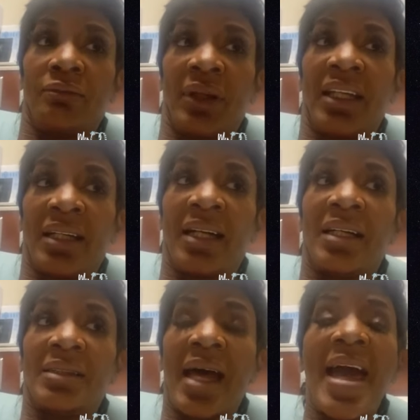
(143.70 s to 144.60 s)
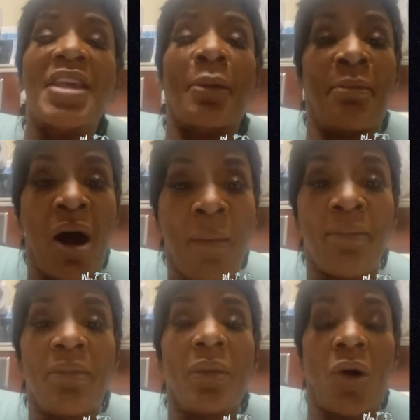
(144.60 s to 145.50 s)
Because I had a
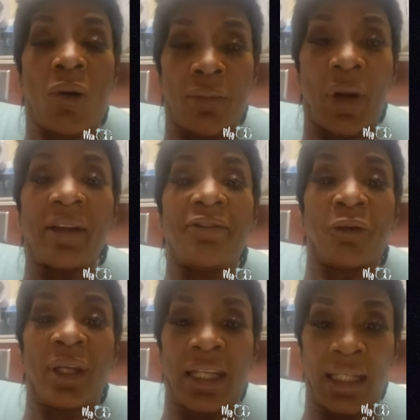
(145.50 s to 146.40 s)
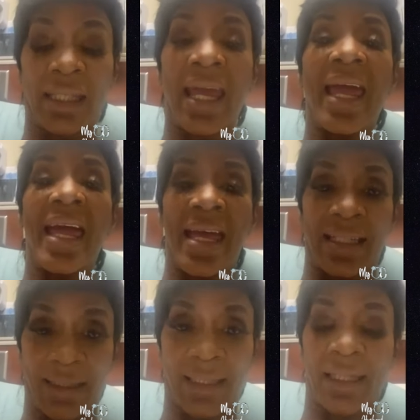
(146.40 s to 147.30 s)
bump on my freaking
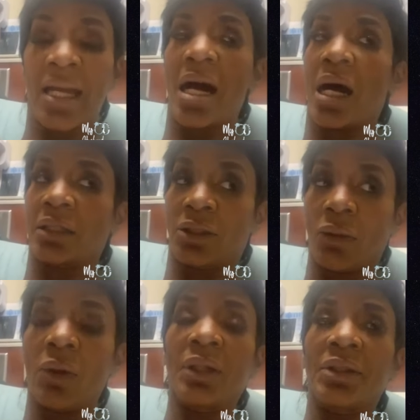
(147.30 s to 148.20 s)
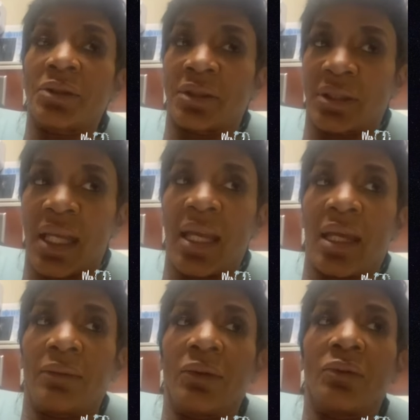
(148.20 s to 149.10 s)
head. I don't
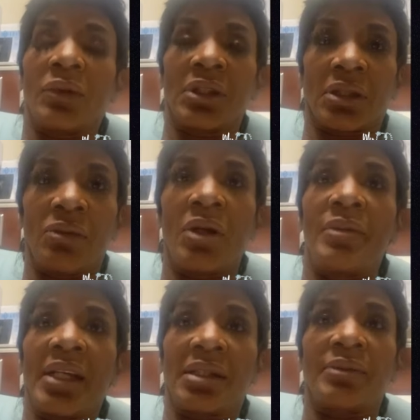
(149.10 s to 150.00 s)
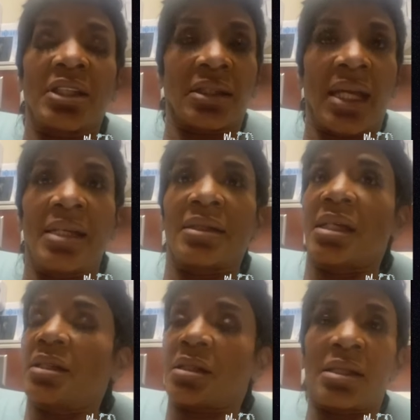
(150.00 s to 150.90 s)
understand when someone makes mistakes,
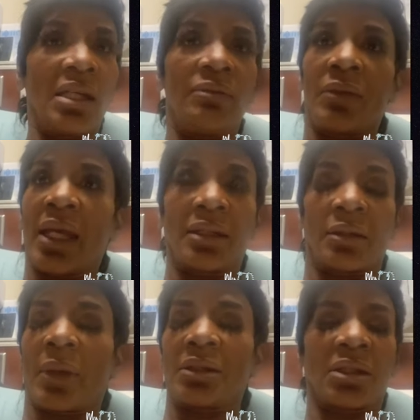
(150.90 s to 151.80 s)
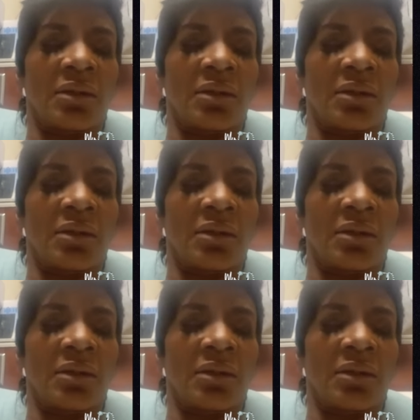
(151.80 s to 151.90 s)
they just keep making them.